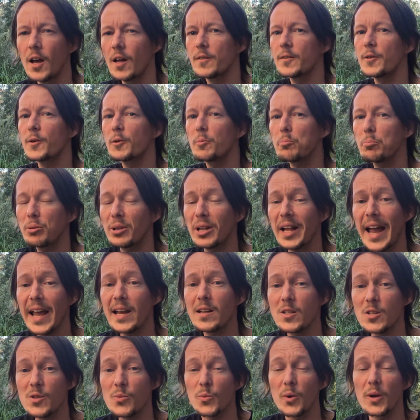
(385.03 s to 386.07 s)
There are
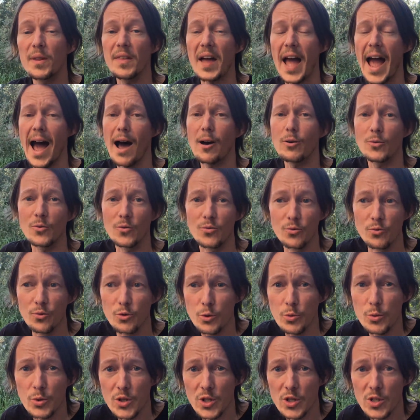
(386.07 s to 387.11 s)
plants without
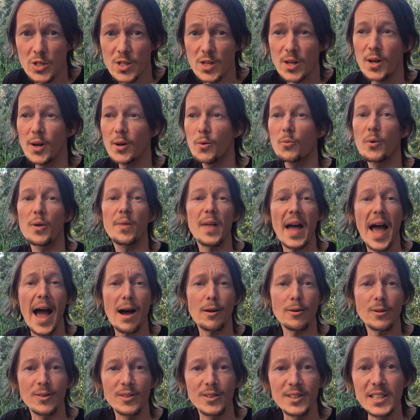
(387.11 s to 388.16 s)
roots,
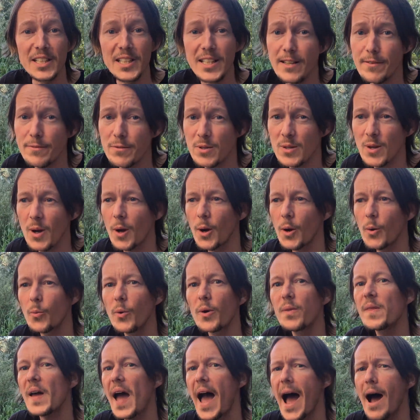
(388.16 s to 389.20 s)
without leaves,
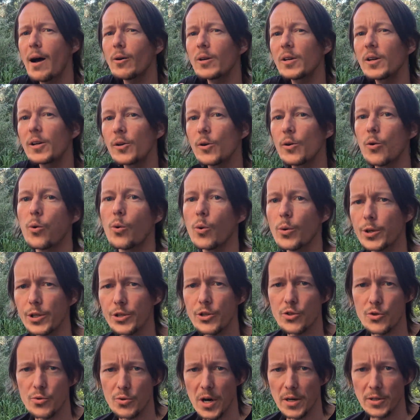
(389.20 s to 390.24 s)
without a core
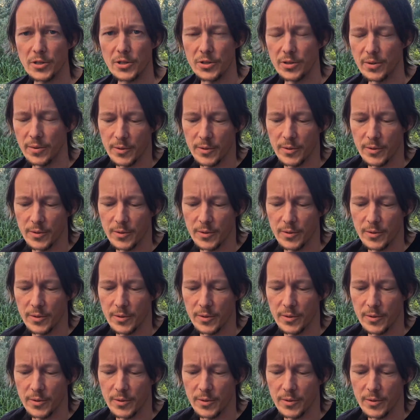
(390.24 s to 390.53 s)
structure.